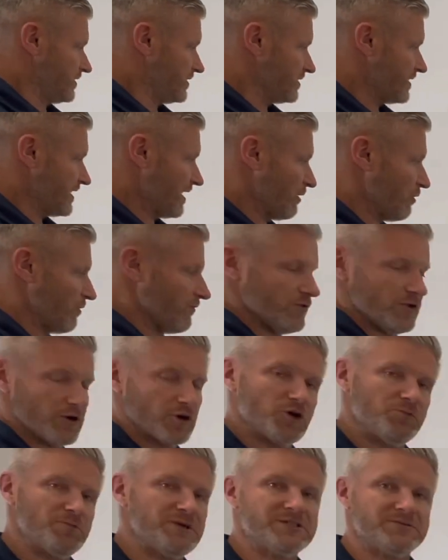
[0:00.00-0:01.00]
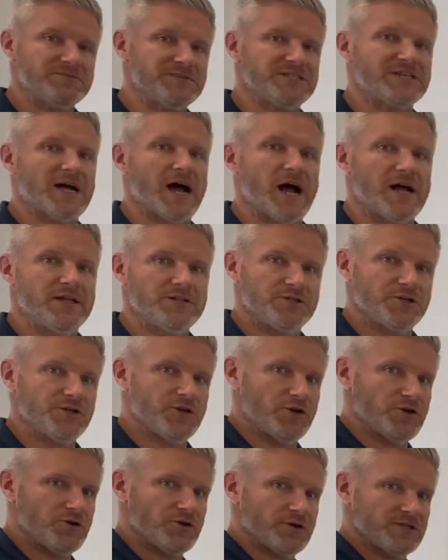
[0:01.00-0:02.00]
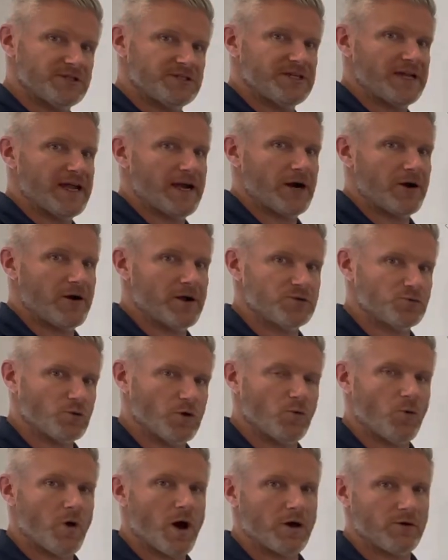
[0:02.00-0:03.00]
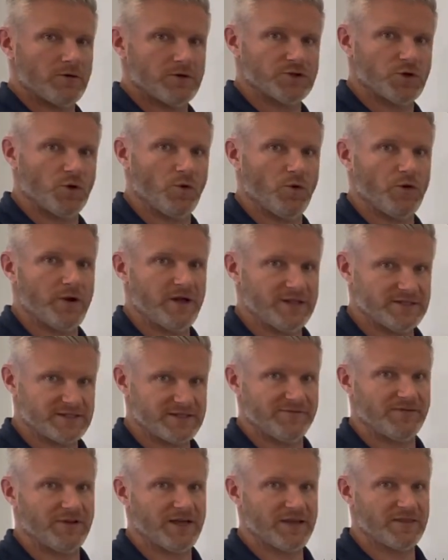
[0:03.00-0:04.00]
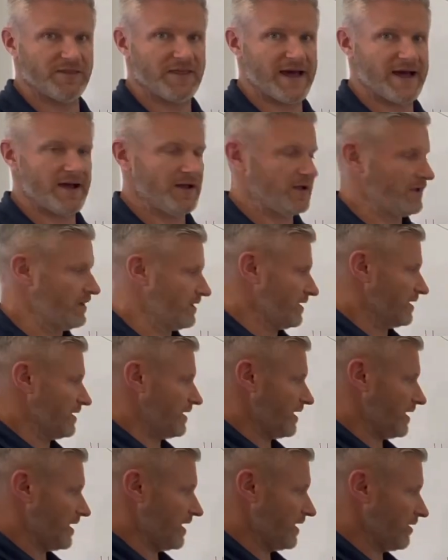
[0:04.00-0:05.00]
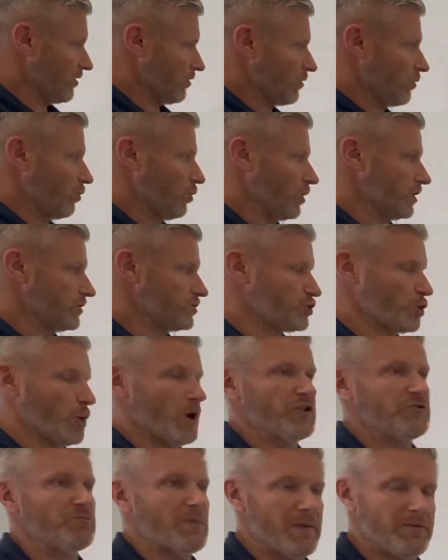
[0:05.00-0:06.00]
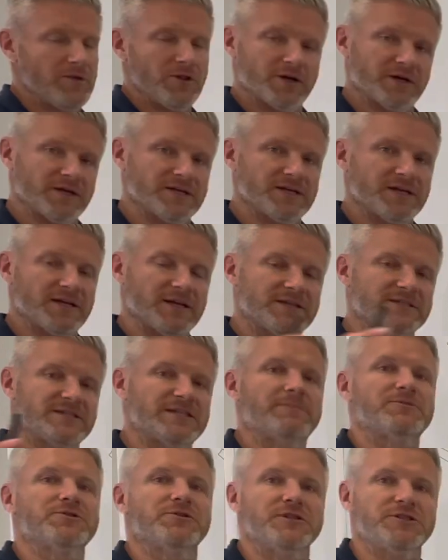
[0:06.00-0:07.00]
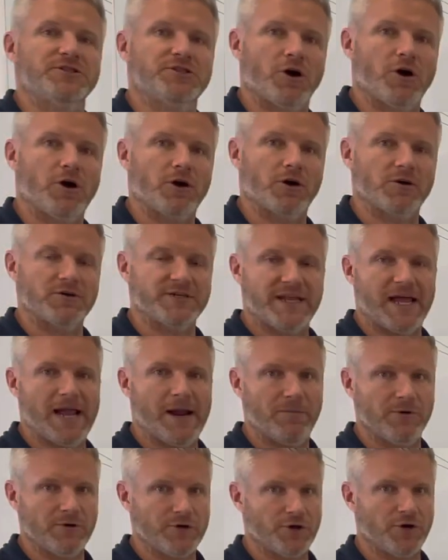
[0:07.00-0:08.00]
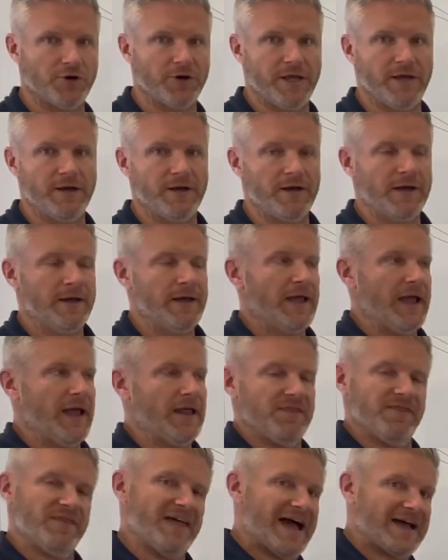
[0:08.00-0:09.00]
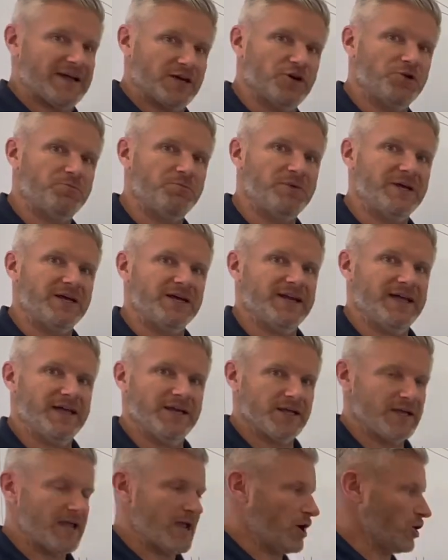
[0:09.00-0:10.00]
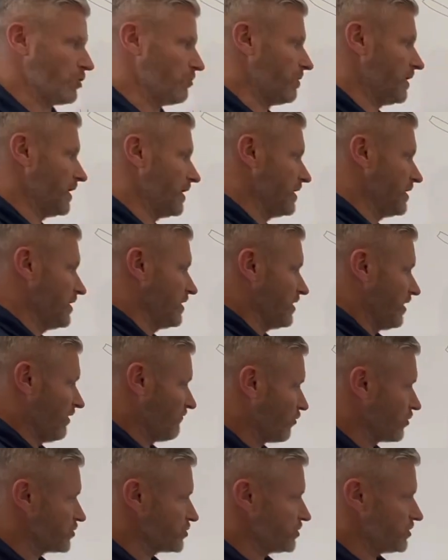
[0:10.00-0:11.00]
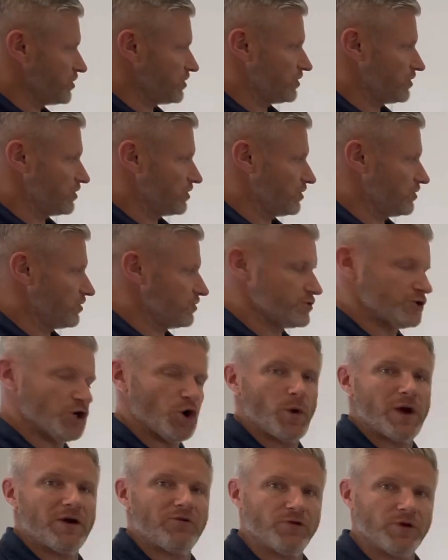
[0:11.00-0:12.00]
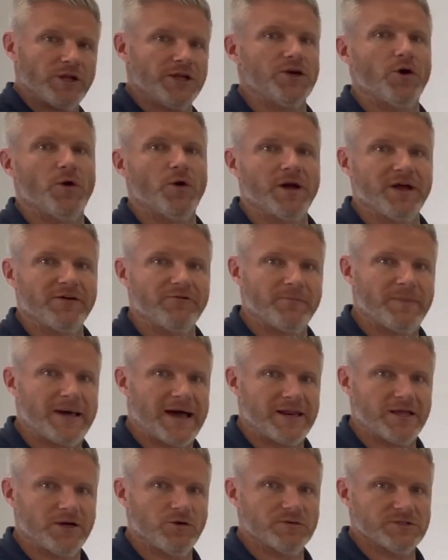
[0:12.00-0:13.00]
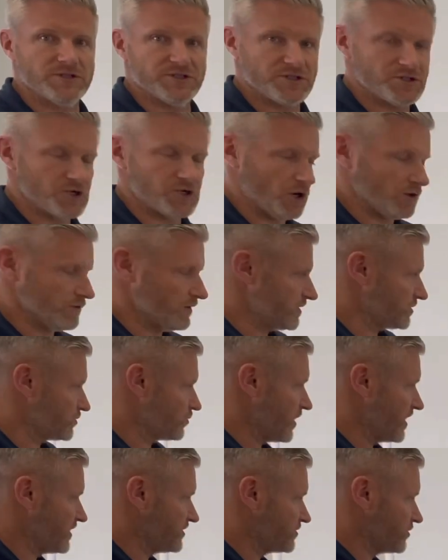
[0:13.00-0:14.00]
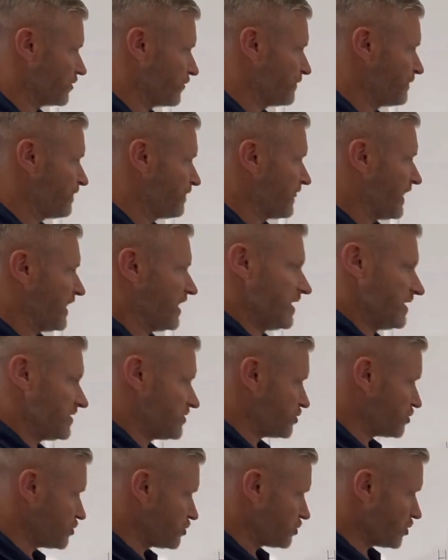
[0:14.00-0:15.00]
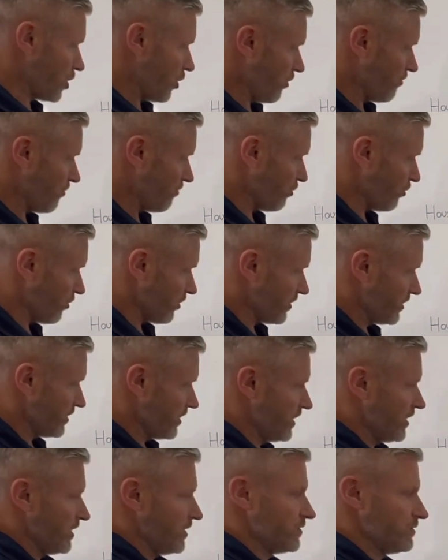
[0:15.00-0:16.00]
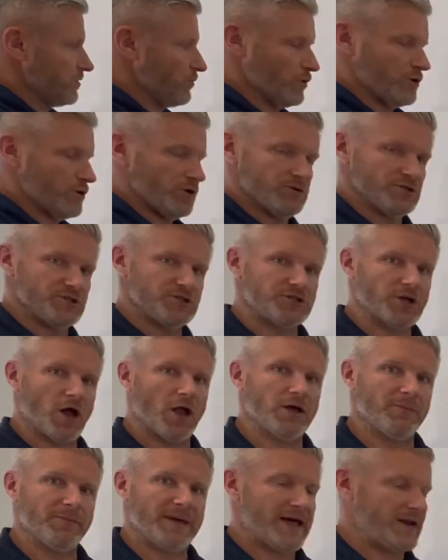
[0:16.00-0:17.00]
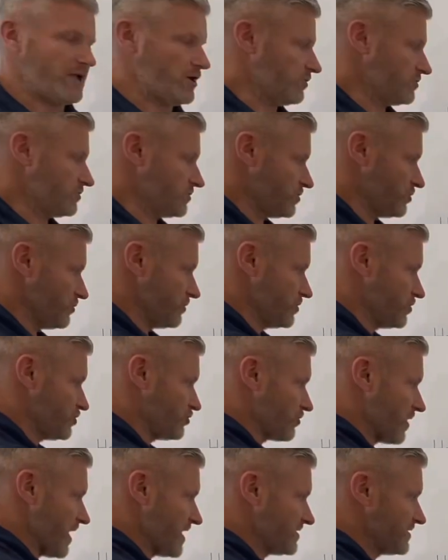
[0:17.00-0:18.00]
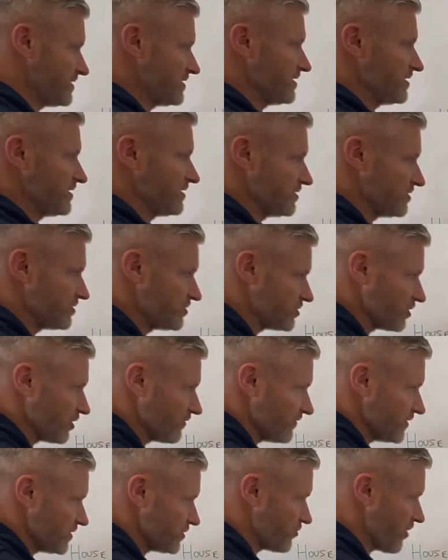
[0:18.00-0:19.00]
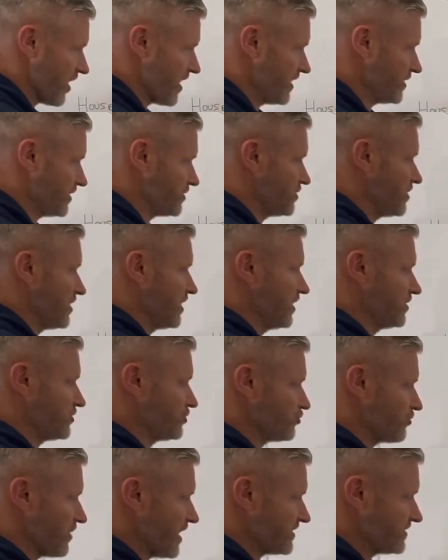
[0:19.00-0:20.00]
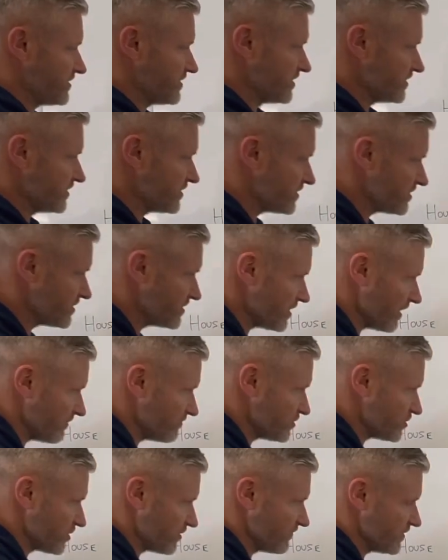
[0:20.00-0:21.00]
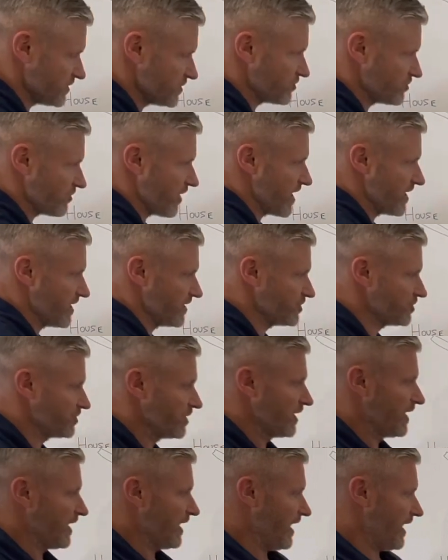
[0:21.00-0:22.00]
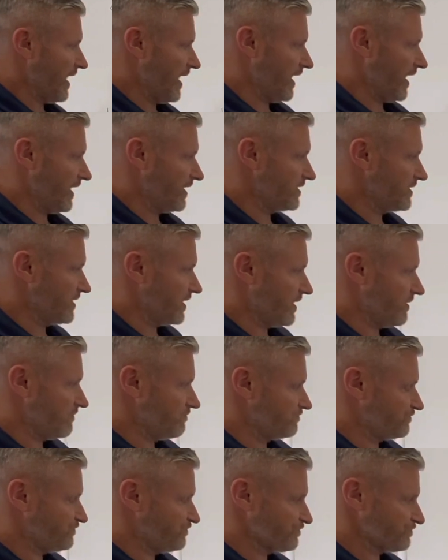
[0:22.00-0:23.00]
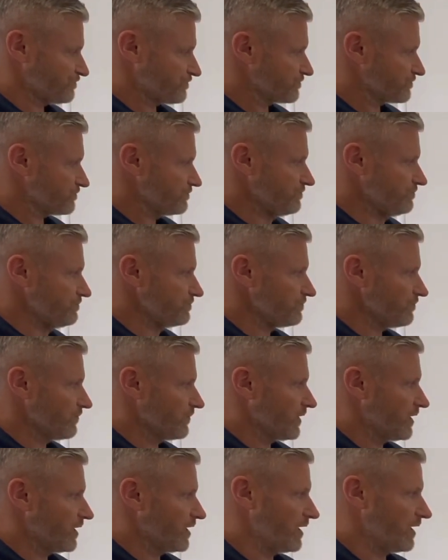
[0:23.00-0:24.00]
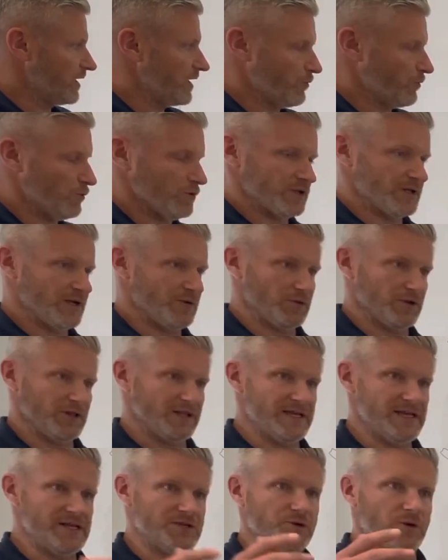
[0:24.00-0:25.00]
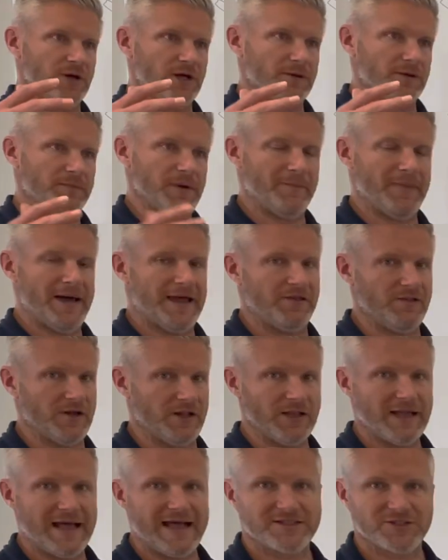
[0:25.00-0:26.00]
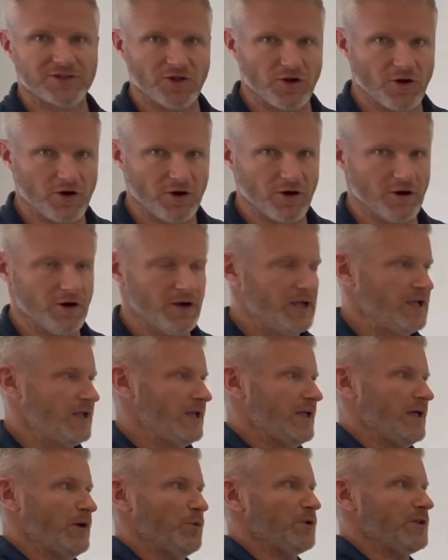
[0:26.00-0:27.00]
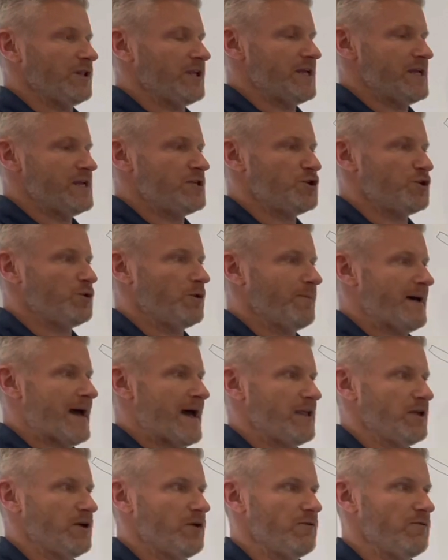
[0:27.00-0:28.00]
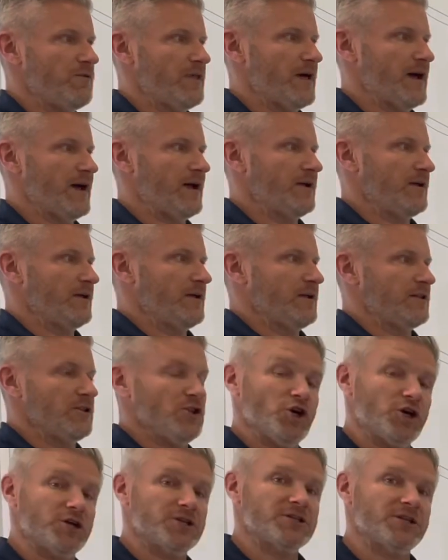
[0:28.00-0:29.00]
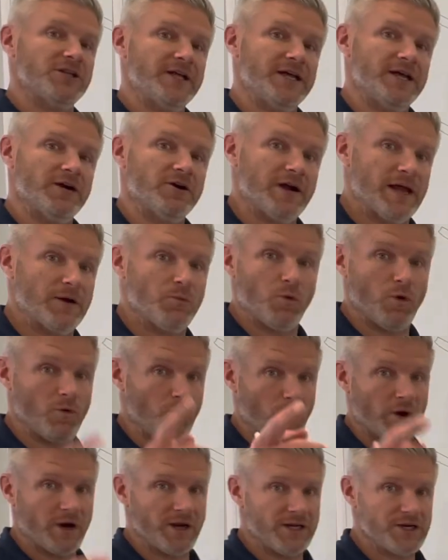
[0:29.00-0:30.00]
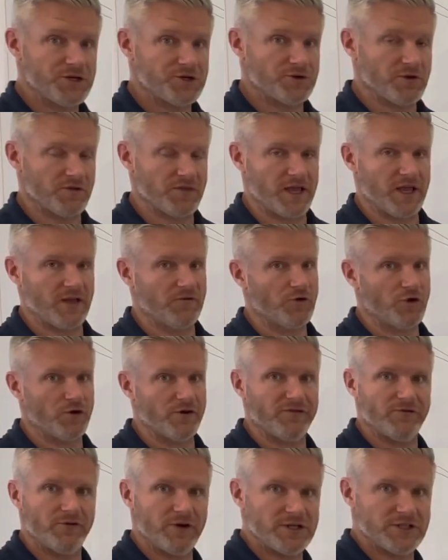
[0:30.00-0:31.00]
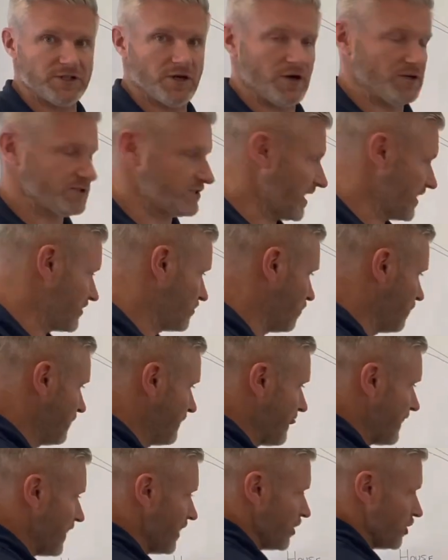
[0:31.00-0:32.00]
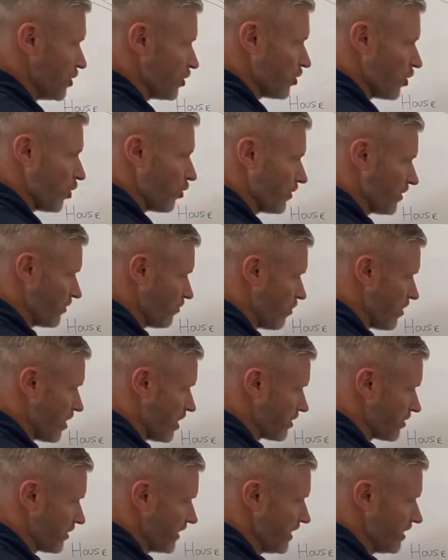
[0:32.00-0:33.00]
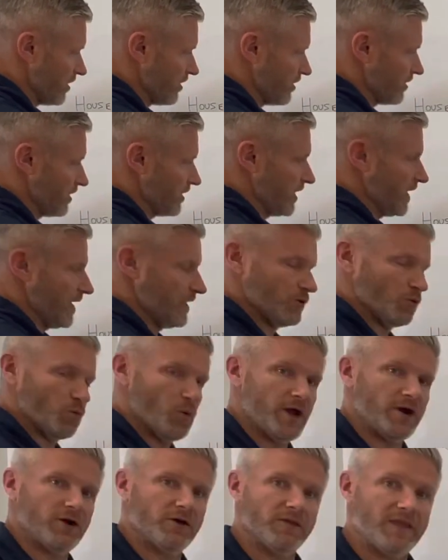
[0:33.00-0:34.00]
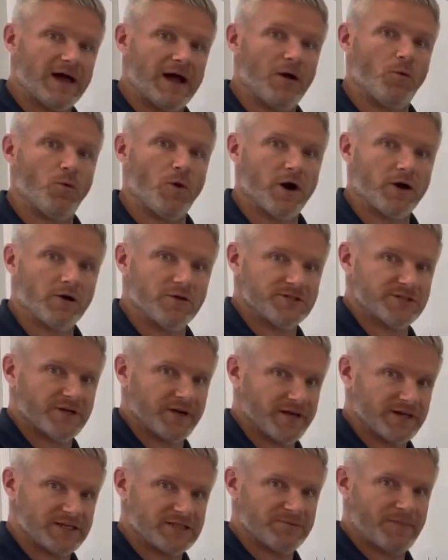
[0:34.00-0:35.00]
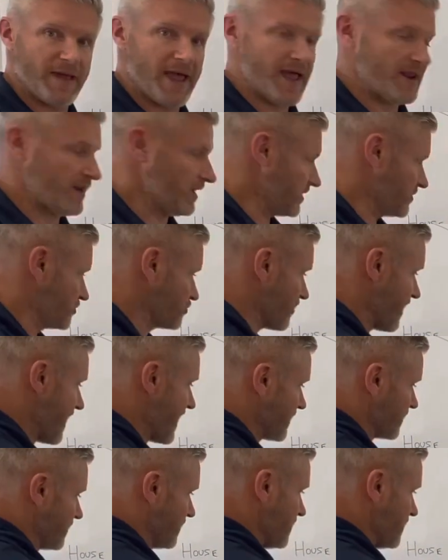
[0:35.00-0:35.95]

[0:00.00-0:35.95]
However, there could be some signs. You could see areas where water is holding and stuff like that, or where joints maybe look exceptionally dark or damp or dirty, and that could be an indicator. But unfortunately, there's no way of really knowing if a patio was installed this way. So it's so important when you're installing patios to address surface drainage, address subsurface drainage, and it will lead to a patio that lasts longer. It will lead to a patio that looks cleaner. And one additional thing, if you're in a freeze thaw cycle, you're holding water here. In the winter, that water is going to expand and contract.